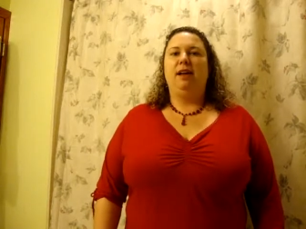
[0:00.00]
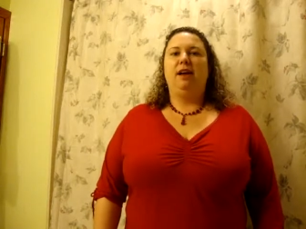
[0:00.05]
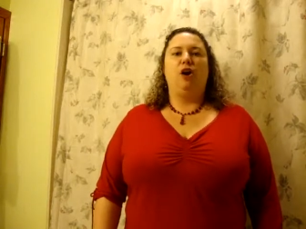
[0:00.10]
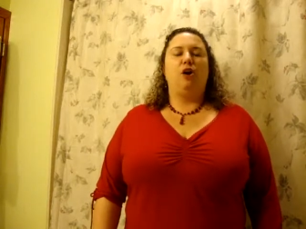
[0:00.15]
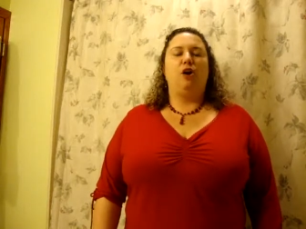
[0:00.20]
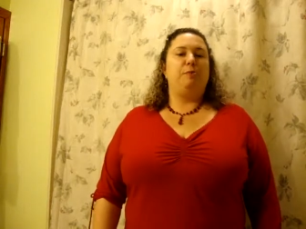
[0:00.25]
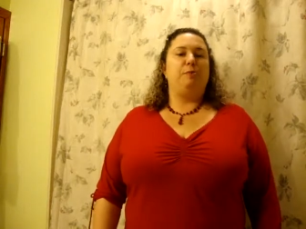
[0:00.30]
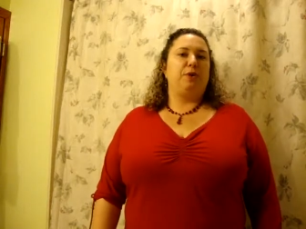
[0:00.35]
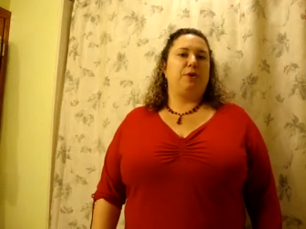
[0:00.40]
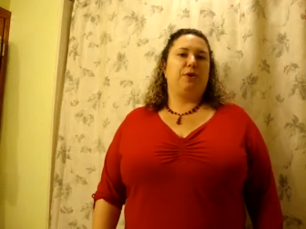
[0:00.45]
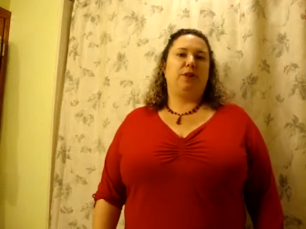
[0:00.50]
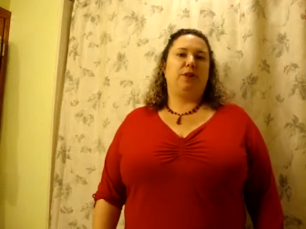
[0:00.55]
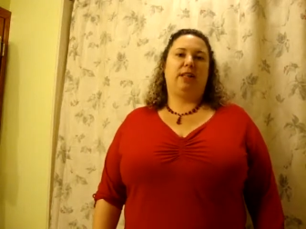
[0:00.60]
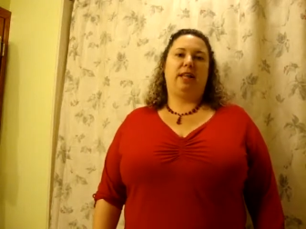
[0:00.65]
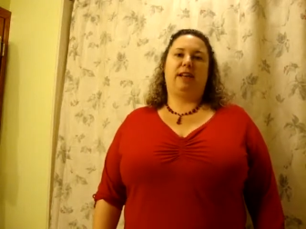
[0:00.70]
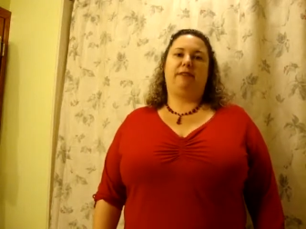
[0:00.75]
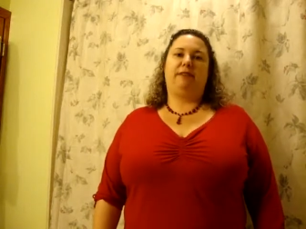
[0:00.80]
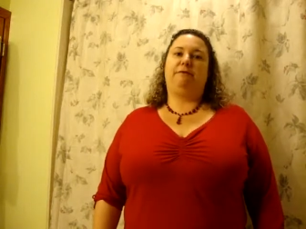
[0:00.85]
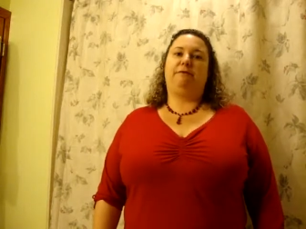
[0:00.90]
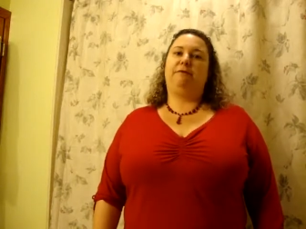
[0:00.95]
Hope you all
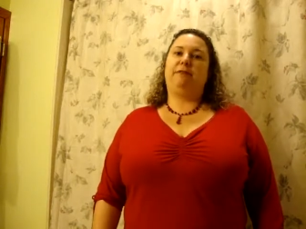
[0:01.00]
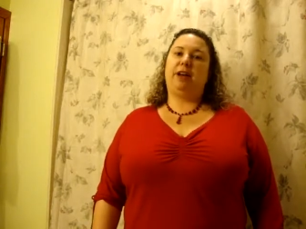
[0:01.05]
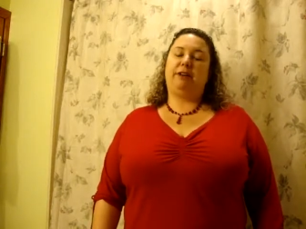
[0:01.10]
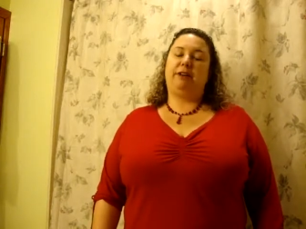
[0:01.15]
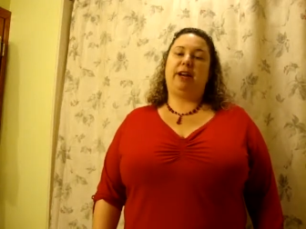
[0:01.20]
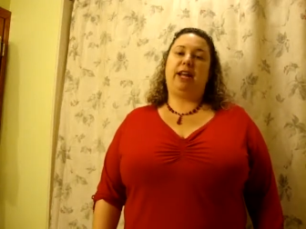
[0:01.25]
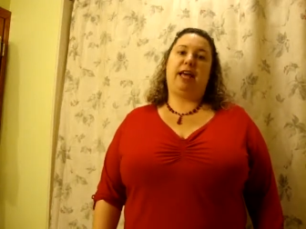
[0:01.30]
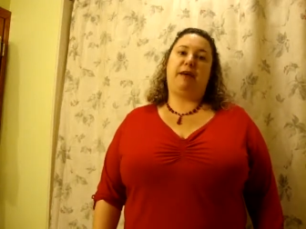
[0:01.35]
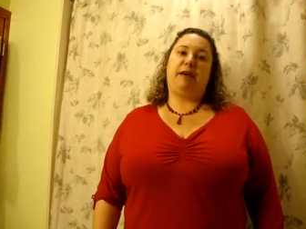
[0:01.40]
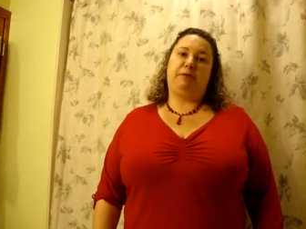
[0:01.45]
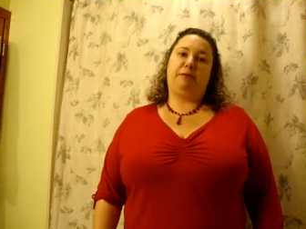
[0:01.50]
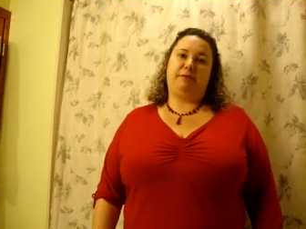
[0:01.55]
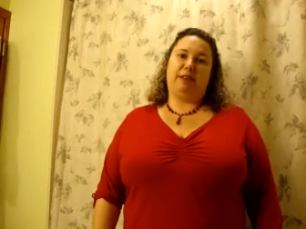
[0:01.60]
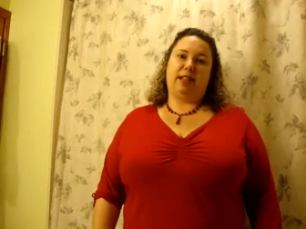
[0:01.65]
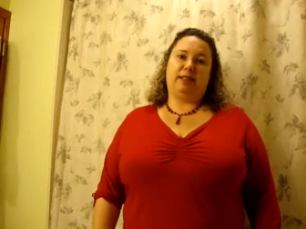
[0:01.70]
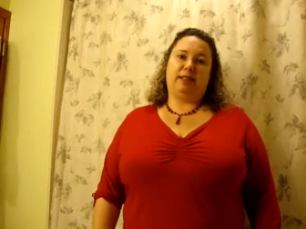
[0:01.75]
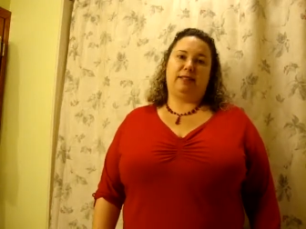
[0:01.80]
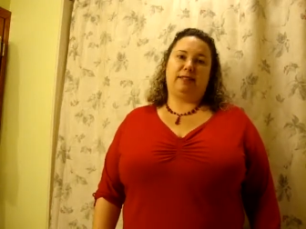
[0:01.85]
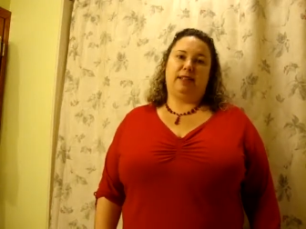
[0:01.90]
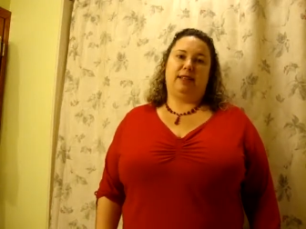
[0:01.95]
had a very happy
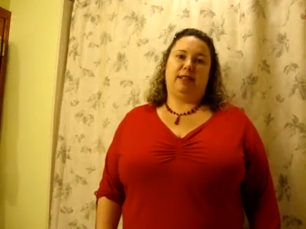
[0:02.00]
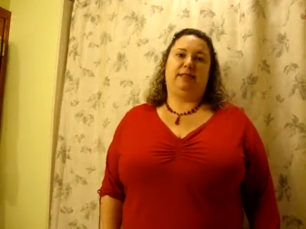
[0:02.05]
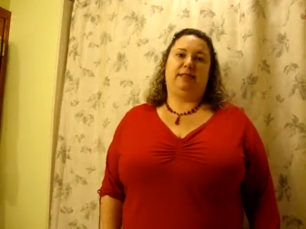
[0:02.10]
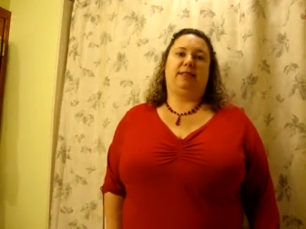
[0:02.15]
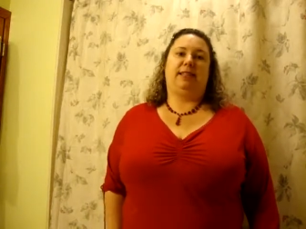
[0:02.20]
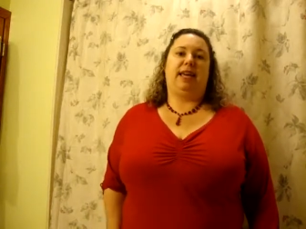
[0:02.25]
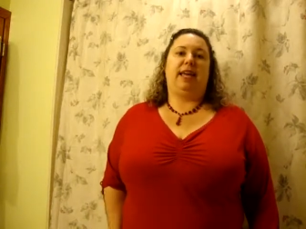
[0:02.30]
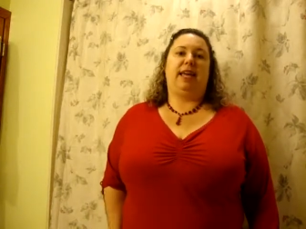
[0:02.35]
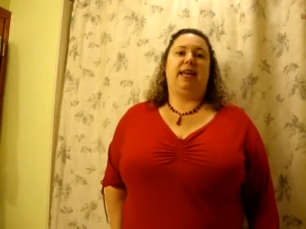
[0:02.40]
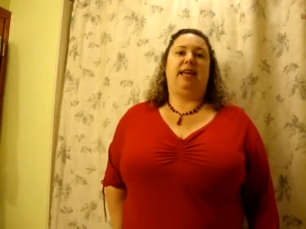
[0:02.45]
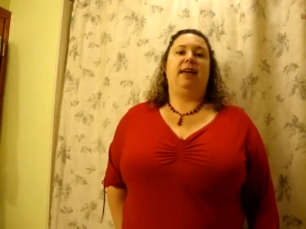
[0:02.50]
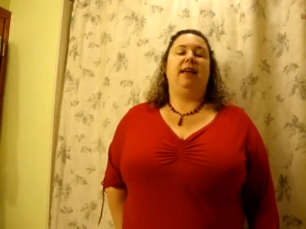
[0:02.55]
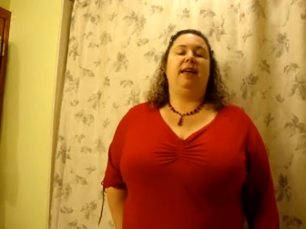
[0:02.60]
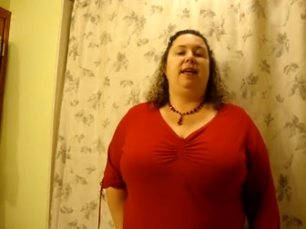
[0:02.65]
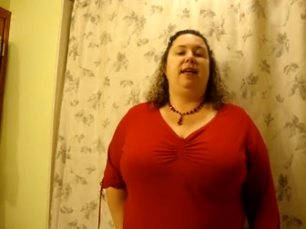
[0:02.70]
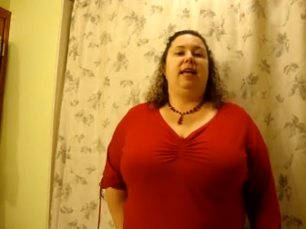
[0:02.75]
Valentine's Day.